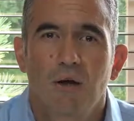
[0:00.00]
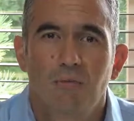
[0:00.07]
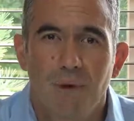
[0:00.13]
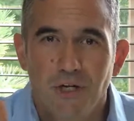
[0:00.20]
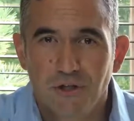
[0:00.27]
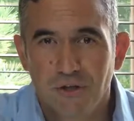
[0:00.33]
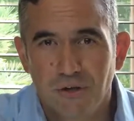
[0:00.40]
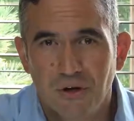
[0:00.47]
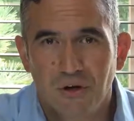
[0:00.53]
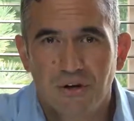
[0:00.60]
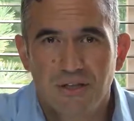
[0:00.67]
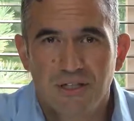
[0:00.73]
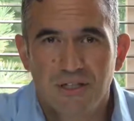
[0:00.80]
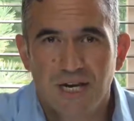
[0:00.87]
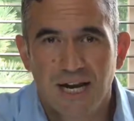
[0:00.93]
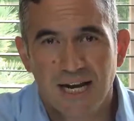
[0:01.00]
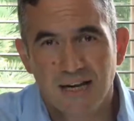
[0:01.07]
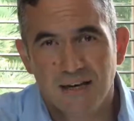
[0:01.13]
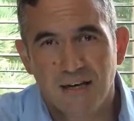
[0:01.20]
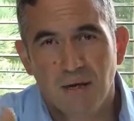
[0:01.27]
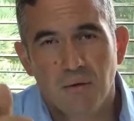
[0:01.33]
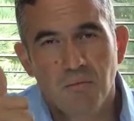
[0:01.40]
Measure the current
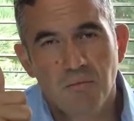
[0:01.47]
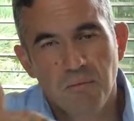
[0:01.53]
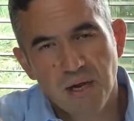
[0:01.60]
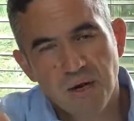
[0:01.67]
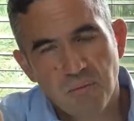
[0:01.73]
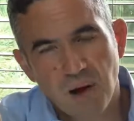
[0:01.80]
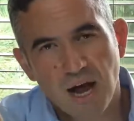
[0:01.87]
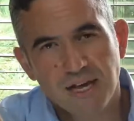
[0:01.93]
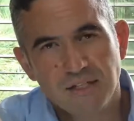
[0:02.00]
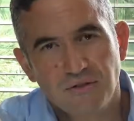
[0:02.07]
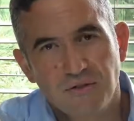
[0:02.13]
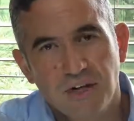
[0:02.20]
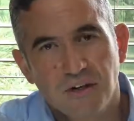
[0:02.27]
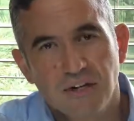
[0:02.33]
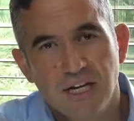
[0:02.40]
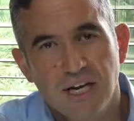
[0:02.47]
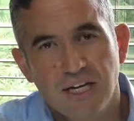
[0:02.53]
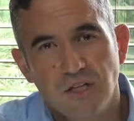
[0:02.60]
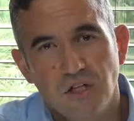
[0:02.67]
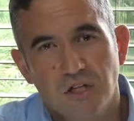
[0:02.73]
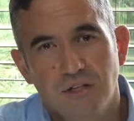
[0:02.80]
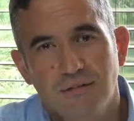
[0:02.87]
state, minimize
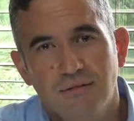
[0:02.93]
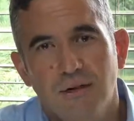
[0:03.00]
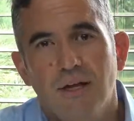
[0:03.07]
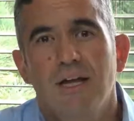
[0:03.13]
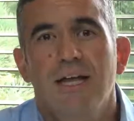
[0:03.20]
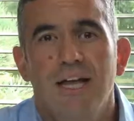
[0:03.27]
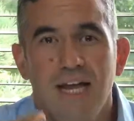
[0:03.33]
variation,